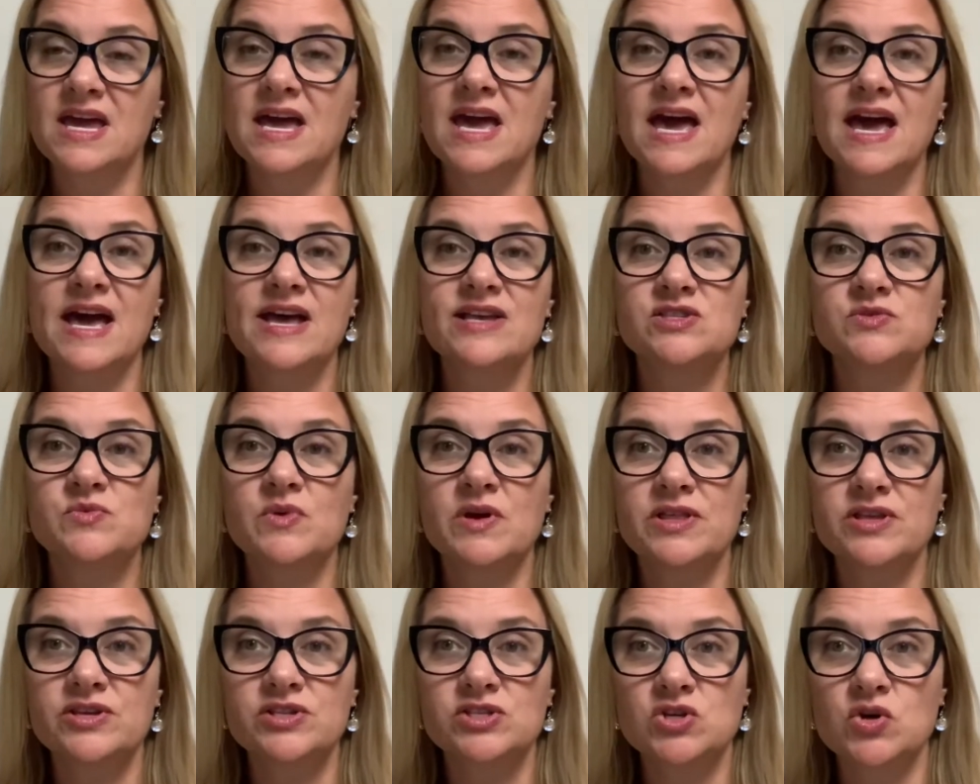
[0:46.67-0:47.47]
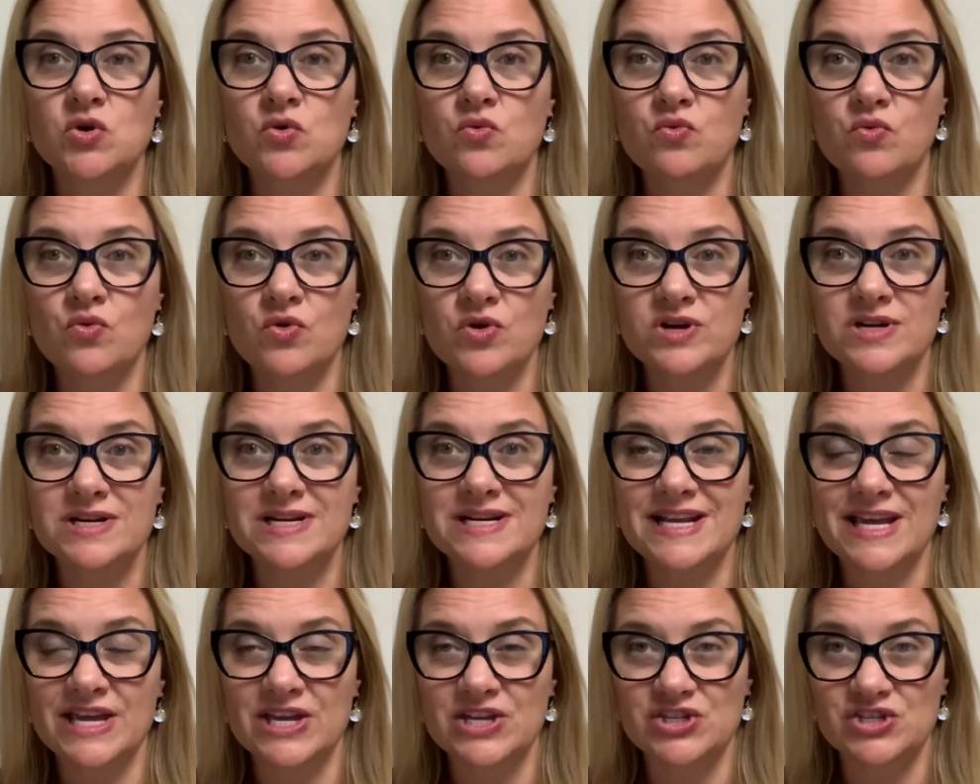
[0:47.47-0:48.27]
as well as
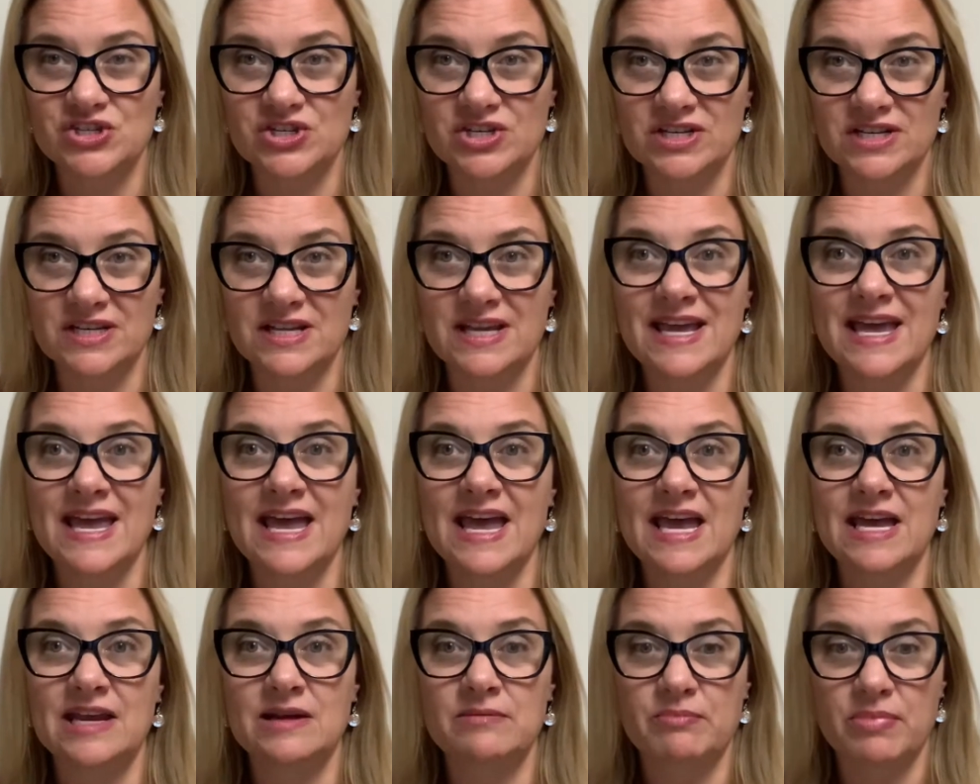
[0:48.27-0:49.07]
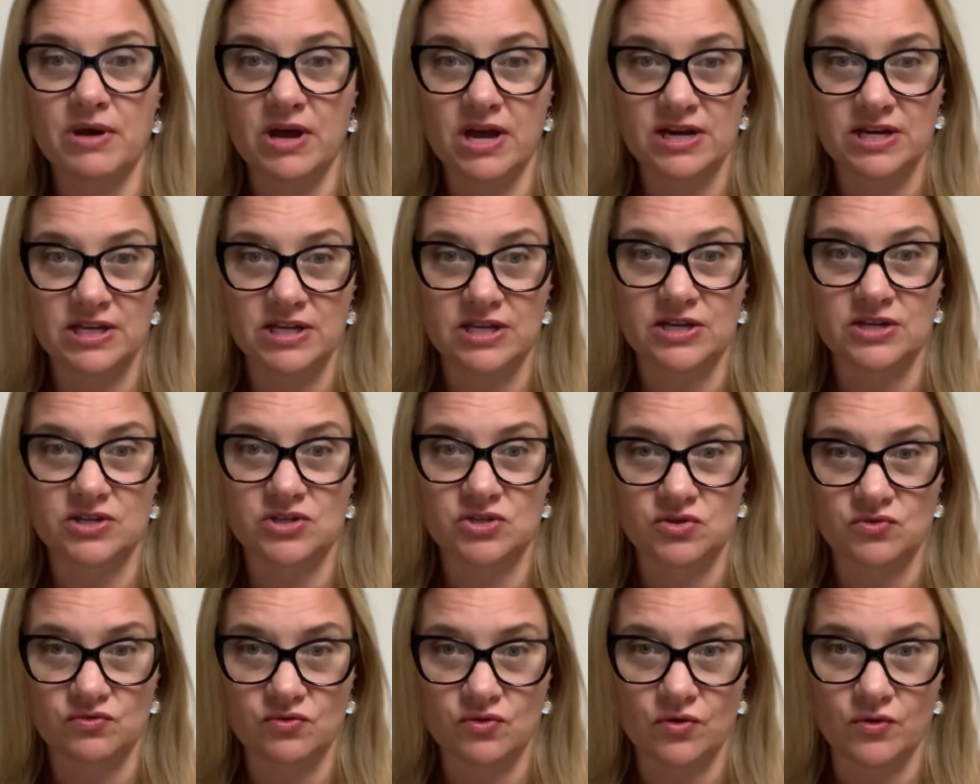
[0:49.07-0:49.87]
coordination and body
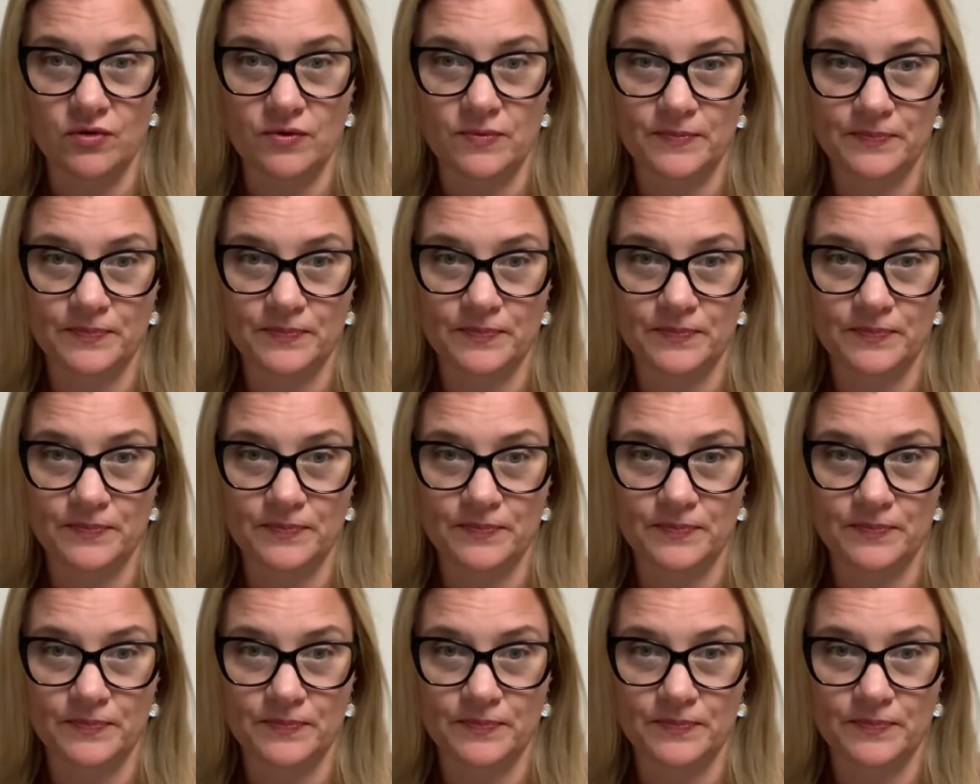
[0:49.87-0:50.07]
control.